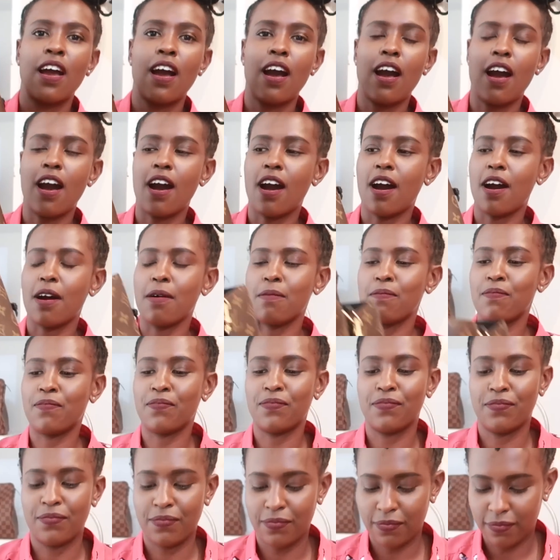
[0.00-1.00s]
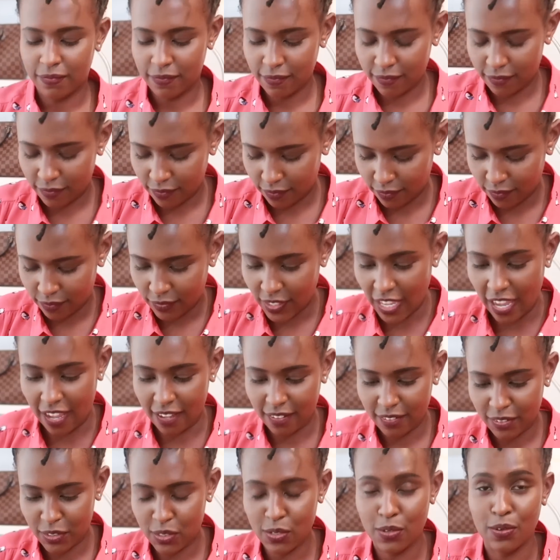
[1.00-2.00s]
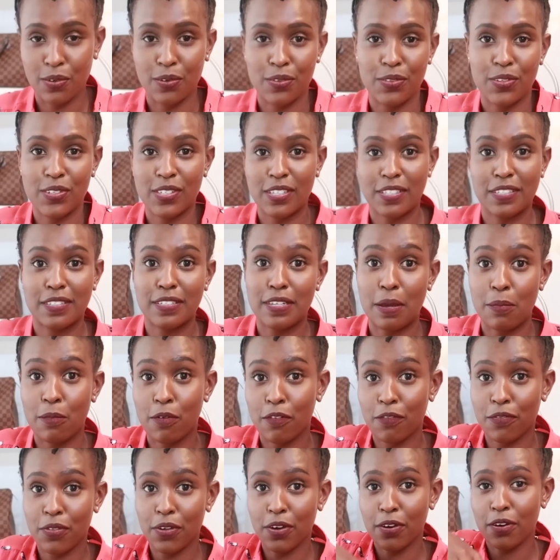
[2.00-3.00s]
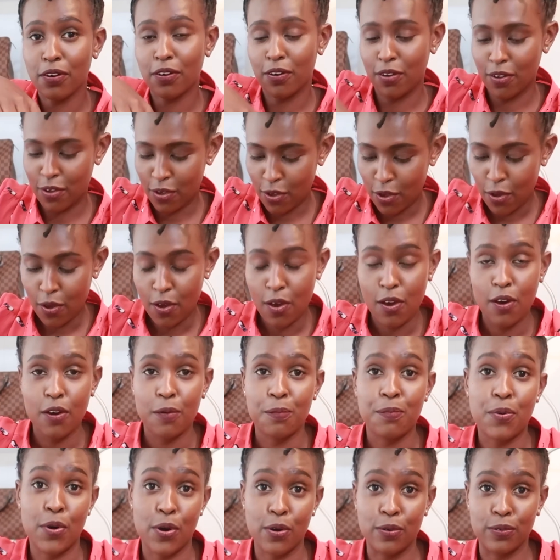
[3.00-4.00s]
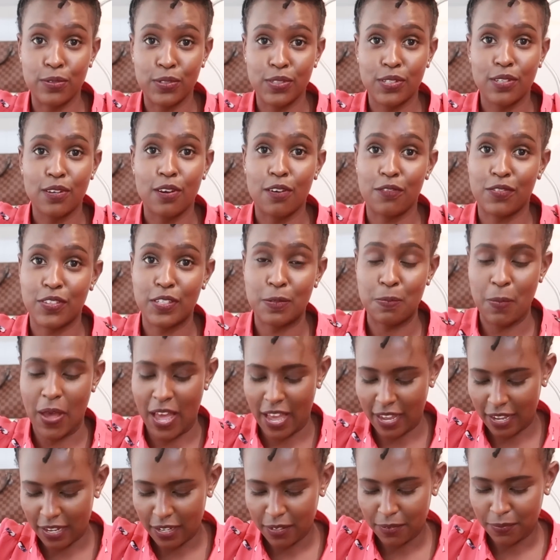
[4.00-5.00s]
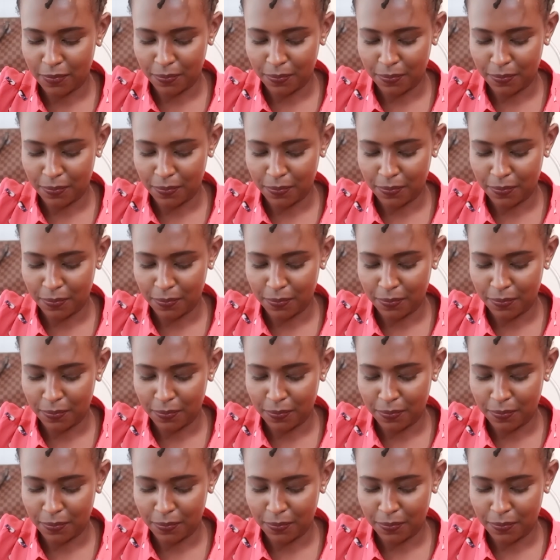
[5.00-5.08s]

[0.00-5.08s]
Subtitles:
Yeah, so those are some of the pros of this bag.